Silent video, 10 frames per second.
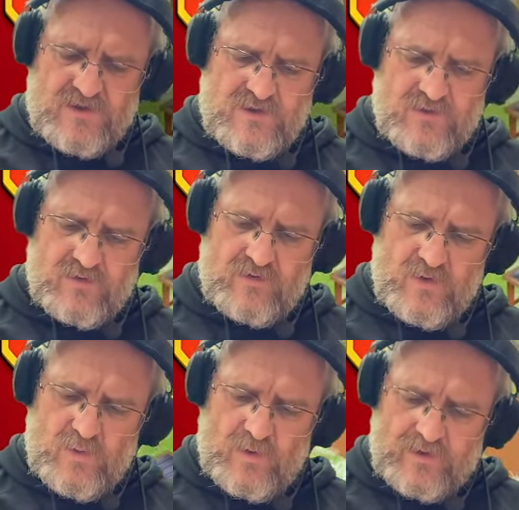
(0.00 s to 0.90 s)
until the
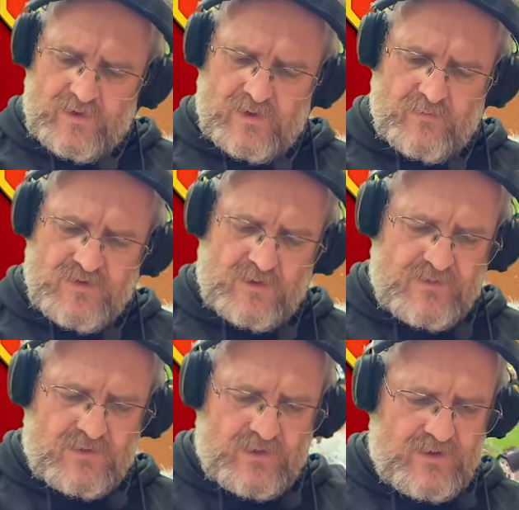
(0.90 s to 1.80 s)
new one comes
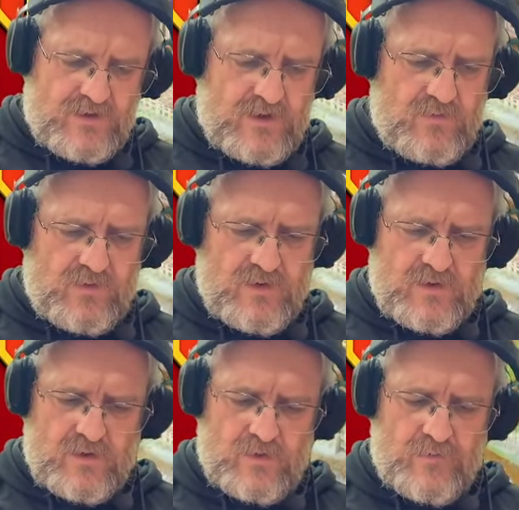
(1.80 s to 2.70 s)
up, so I don't
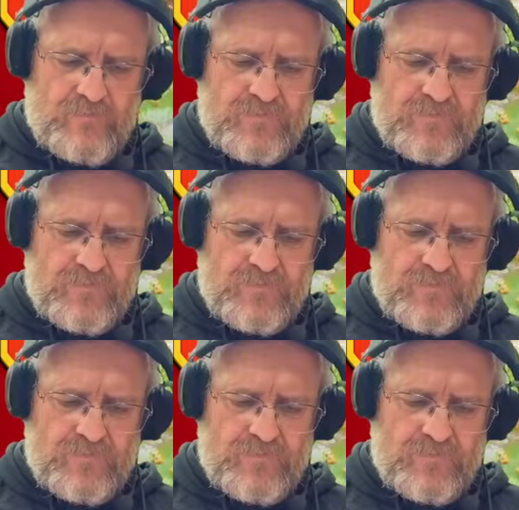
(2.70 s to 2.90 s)
know.